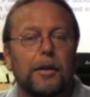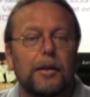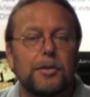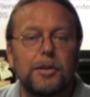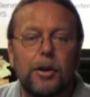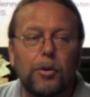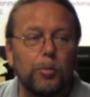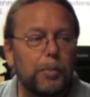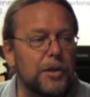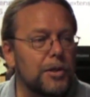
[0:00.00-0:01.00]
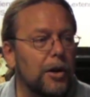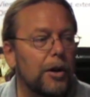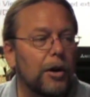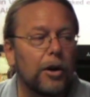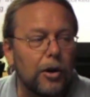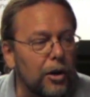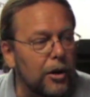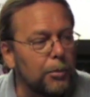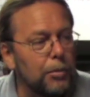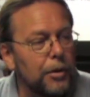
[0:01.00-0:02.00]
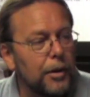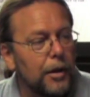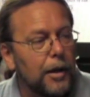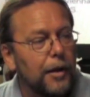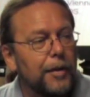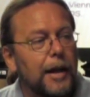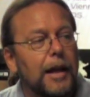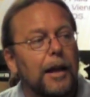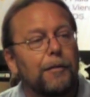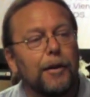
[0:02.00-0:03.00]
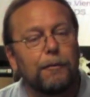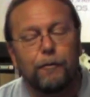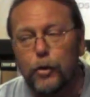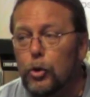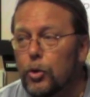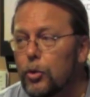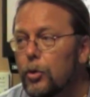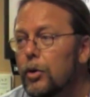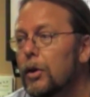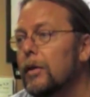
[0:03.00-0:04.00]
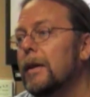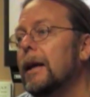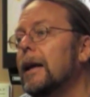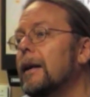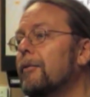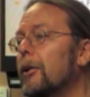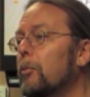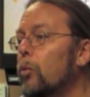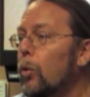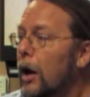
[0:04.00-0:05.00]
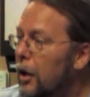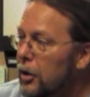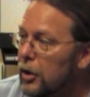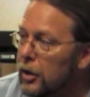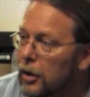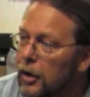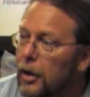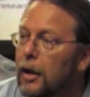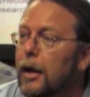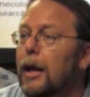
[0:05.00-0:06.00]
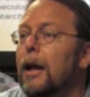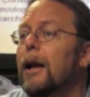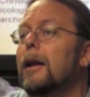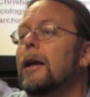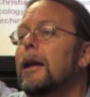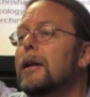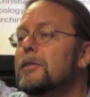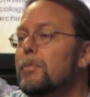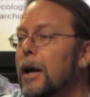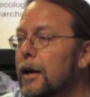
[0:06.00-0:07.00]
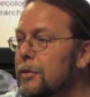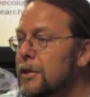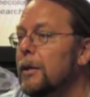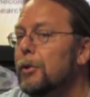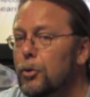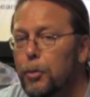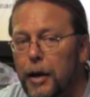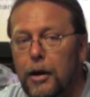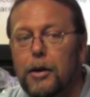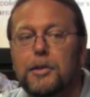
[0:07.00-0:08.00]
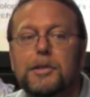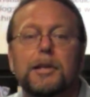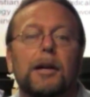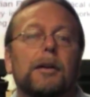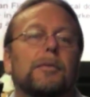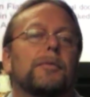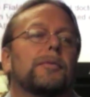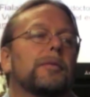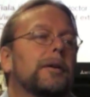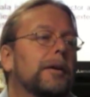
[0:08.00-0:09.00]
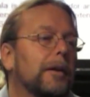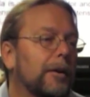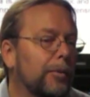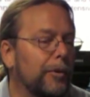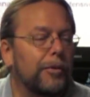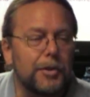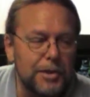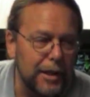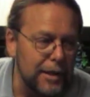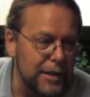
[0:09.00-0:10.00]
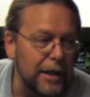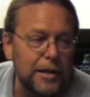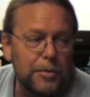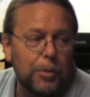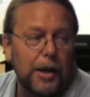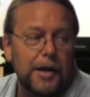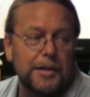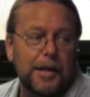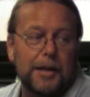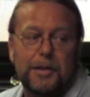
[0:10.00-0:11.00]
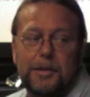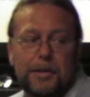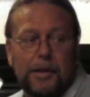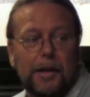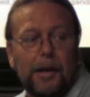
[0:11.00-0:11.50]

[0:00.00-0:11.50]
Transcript: There's no bizarre herb. They gave him food, they gave him water, and his body was able to repair itself, reverse the disease process.